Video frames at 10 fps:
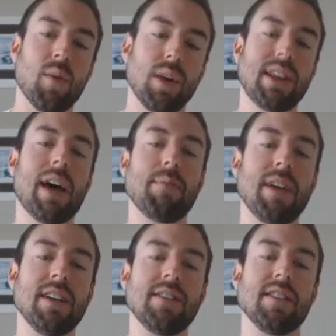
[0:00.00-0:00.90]
What that
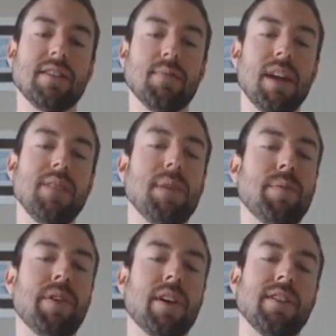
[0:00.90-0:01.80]
means is many
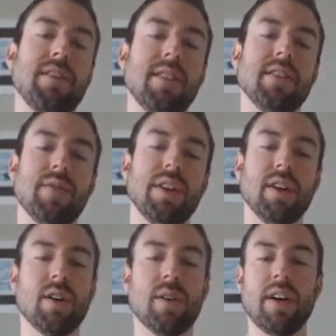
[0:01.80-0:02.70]
people are going to see this
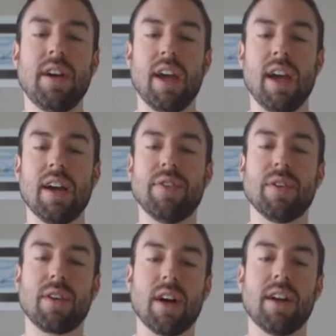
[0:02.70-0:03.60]
video and
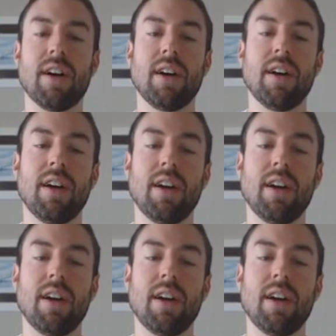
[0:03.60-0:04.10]
they're going to